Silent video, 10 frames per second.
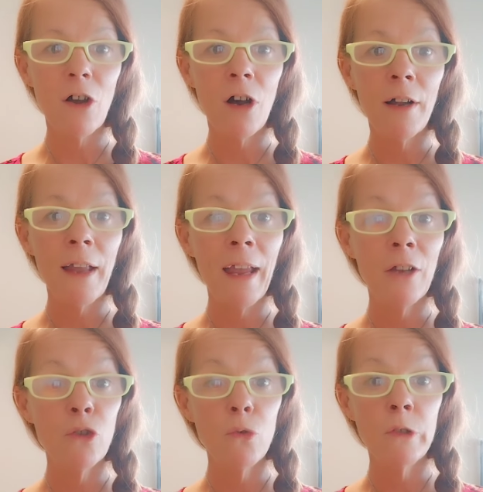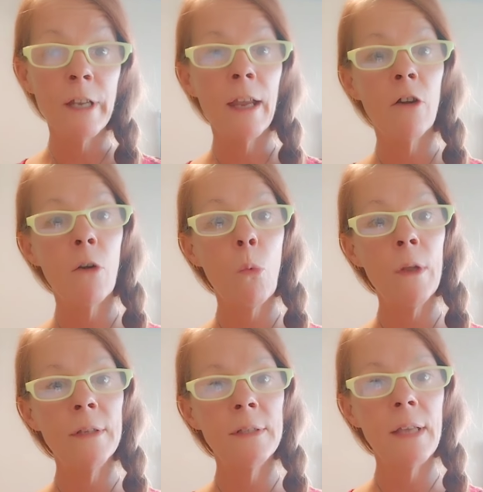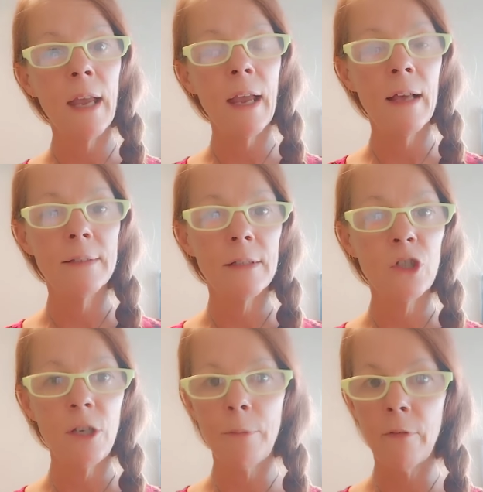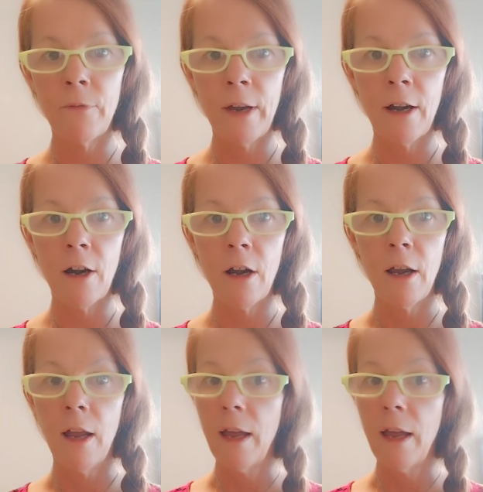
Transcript: on a Tuesday or a Wednesday as a cheaper fare